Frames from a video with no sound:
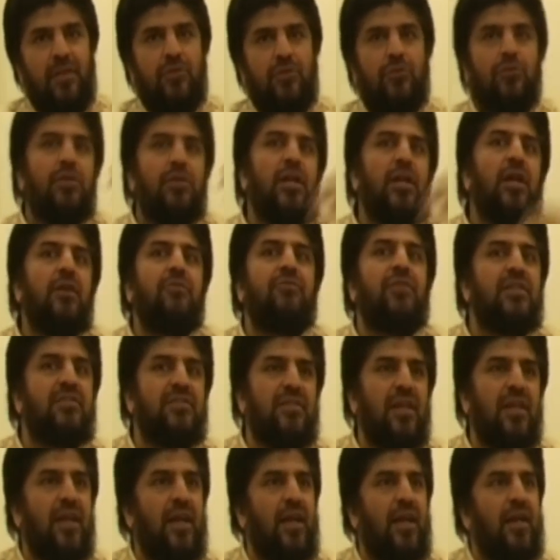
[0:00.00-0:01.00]
Today we
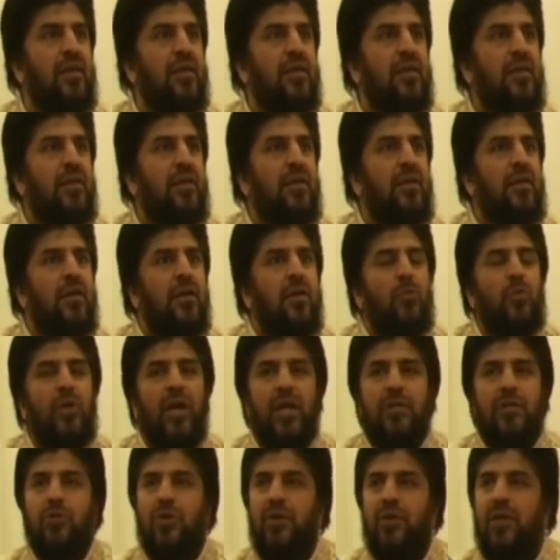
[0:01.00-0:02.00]
say, we
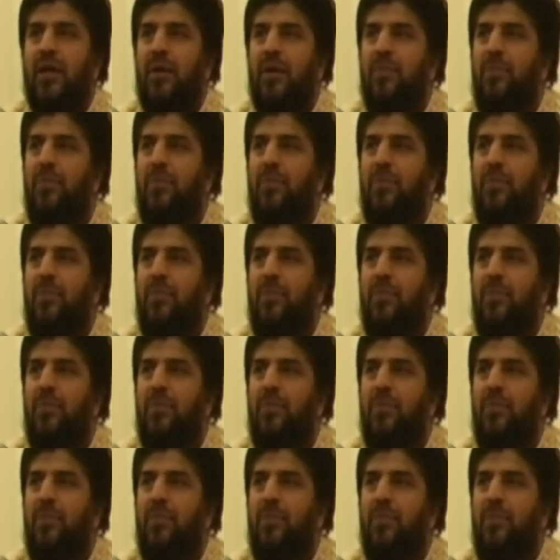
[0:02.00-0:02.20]
are talking